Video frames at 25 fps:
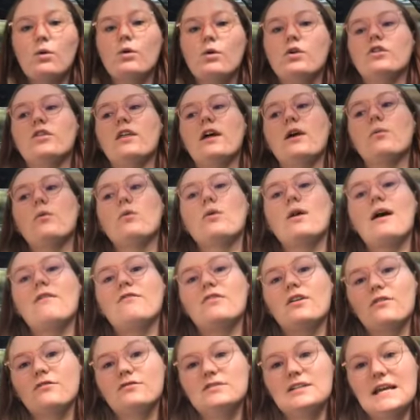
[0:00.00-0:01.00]
or they won't have
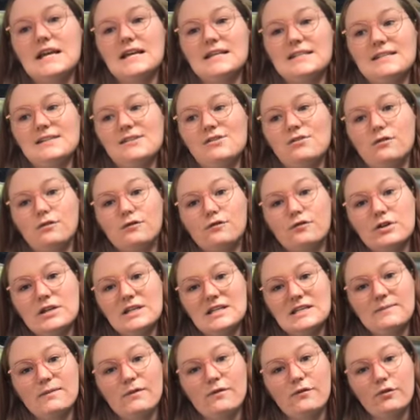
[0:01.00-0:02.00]
enough days and it'll
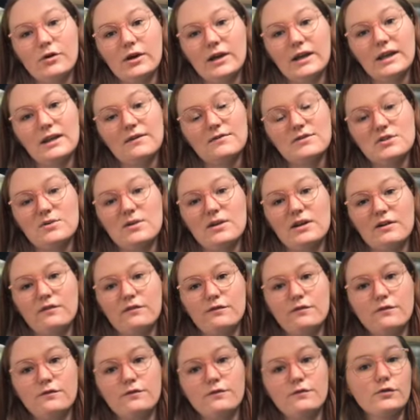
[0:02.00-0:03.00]
freeze before it gives you any
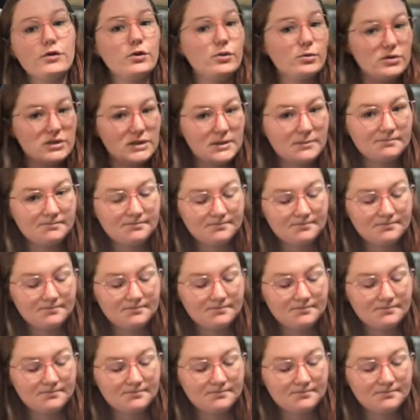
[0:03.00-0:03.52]
fruit.